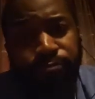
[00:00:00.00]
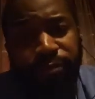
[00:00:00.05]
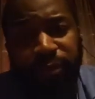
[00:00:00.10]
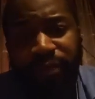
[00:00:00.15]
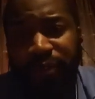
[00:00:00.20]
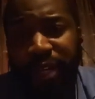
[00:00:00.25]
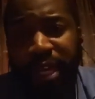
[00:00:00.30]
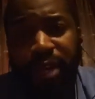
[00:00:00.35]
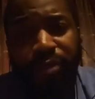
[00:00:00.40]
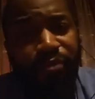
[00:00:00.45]

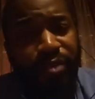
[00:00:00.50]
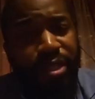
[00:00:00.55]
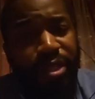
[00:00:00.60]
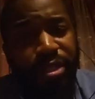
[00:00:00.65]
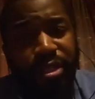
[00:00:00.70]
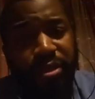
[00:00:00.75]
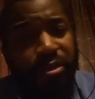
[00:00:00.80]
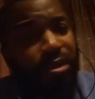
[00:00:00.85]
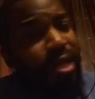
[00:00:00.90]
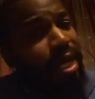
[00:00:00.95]
If I offend
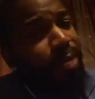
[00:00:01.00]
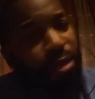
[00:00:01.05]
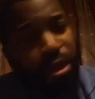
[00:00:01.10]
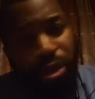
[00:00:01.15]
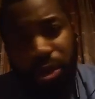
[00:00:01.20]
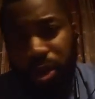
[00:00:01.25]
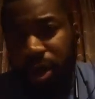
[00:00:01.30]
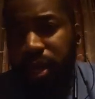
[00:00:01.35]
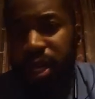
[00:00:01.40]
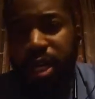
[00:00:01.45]
you, I'm gonna
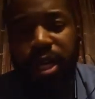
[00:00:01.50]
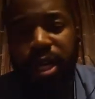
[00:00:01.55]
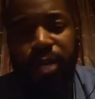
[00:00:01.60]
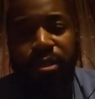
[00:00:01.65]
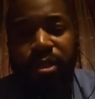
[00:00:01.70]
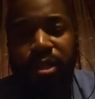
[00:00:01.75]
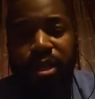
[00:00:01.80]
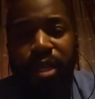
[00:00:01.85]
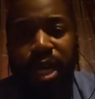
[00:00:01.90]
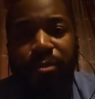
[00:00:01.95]
call you up
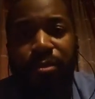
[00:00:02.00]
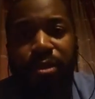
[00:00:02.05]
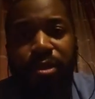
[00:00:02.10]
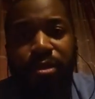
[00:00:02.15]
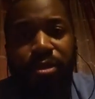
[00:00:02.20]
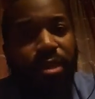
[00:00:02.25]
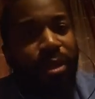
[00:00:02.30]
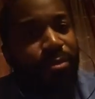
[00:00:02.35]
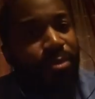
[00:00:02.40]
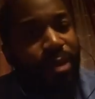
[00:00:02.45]
and I'm gonna
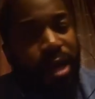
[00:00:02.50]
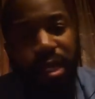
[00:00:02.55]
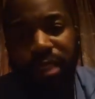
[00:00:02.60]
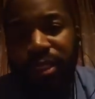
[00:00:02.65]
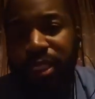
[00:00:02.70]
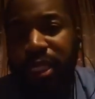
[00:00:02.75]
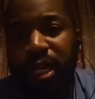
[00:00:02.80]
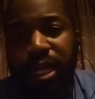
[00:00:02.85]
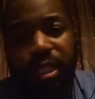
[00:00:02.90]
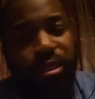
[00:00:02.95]

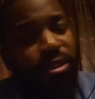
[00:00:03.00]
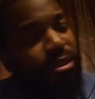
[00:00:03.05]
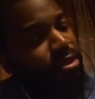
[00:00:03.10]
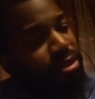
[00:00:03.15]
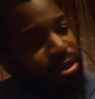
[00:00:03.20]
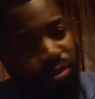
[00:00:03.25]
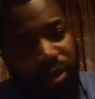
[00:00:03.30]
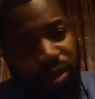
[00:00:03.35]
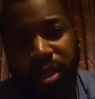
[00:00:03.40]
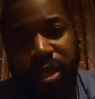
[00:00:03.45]
apologize
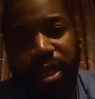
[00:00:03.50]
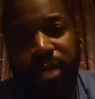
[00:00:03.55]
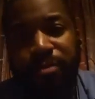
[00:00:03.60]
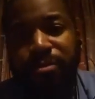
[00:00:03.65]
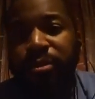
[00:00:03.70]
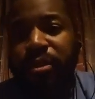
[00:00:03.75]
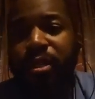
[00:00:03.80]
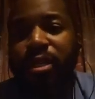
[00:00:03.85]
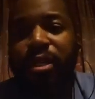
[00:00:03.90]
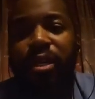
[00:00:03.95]
straight up.
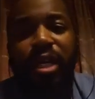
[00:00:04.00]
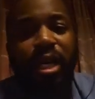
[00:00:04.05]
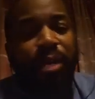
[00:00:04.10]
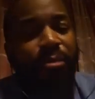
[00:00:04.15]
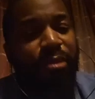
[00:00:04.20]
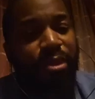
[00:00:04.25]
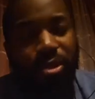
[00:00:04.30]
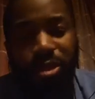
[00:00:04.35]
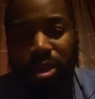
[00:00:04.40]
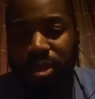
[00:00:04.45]
I'm
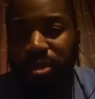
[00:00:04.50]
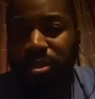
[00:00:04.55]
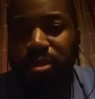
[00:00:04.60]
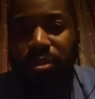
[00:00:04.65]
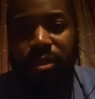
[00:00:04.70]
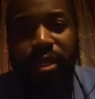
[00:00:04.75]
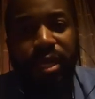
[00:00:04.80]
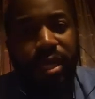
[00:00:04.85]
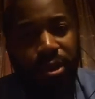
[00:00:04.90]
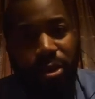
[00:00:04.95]
gonna talk to
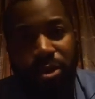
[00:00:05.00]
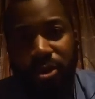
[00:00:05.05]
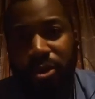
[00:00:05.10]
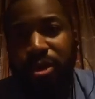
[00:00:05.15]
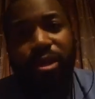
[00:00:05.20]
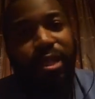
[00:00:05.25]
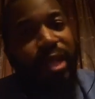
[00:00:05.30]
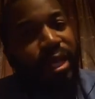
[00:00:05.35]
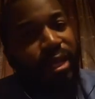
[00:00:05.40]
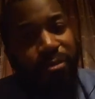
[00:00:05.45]
you head
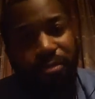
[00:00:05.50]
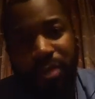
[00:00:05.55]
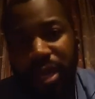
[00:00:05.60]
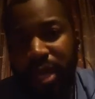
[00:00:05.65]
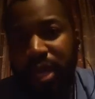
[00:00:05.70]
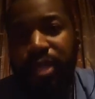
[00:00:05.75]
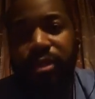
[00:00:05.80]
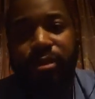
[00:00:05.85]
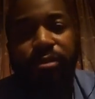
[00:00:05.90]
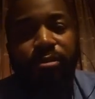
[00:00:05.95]
on like a
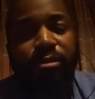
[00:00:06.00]
man.